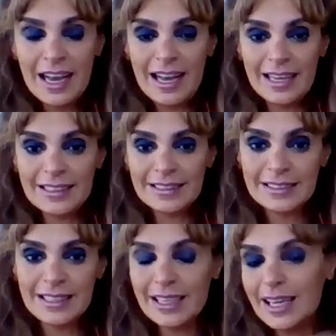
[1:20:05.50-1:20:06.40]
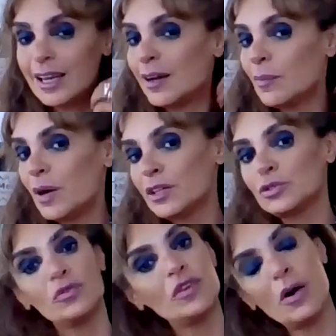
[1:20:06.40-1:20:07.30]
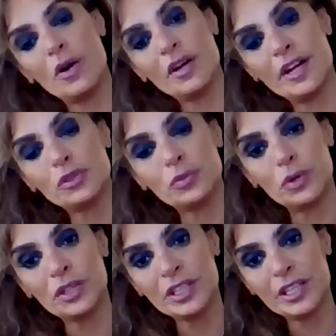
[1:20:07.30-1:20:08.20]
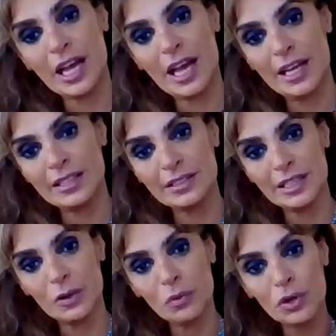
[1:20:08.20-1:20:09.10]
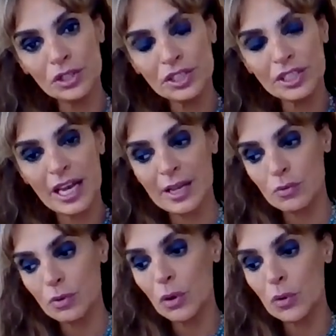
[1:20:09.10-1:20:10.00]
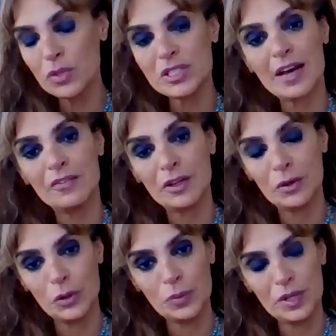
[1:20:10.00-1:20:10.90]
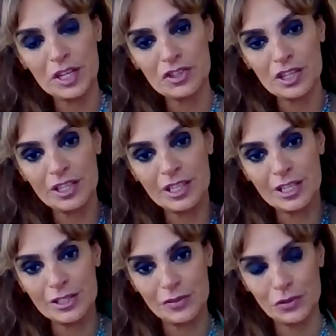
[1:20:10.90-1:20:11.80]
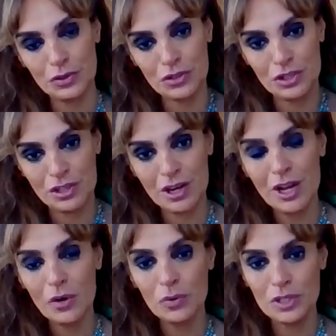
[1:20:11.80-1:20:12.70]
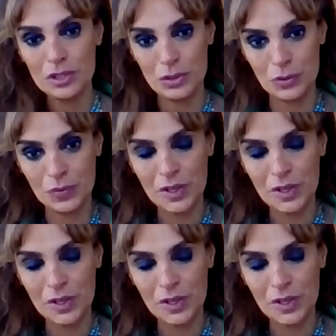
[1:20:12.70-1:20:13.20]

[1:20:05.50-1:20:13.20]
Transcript: and part of our network and work, and we always have a collaboration in the future with you.